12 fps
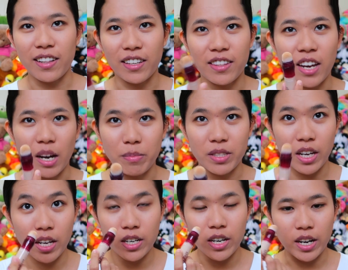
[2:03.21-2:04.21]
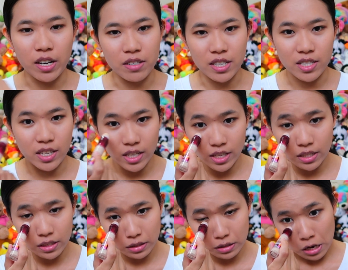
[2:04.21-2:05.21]
I like the applicator and how easy it
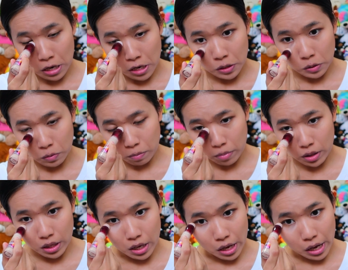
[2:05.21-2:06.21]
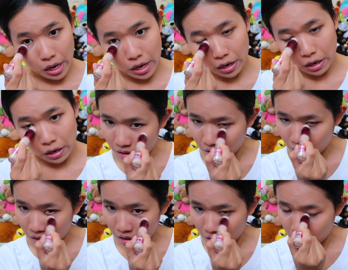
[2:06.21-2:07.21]
is to apply.
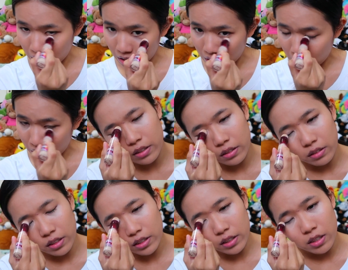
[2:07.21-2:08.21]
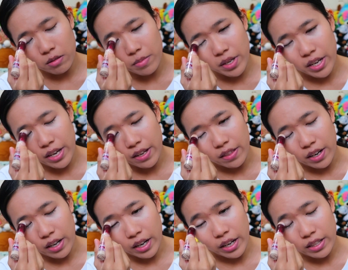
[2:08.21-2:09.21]
Do a little bit, and
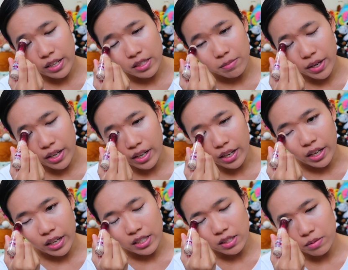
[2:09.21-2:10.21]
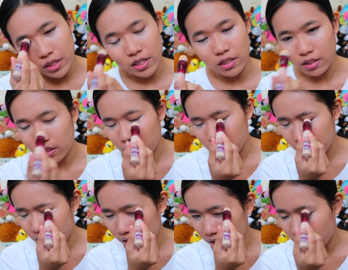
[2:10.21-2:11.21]
then it highlights my eyes because it's a little
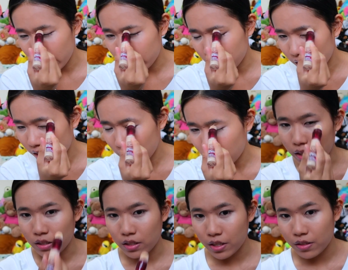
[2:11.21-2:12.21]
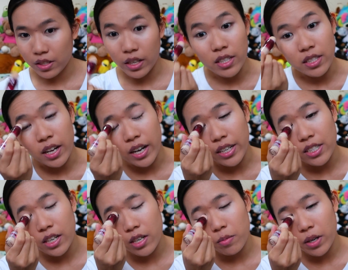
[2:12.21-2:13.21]
bit lighter. I also use it as an
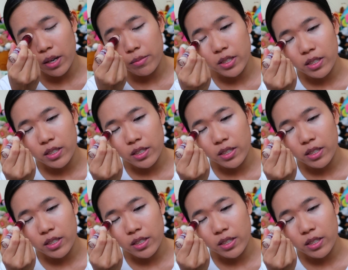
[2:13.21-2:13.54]
eyeshadow primer.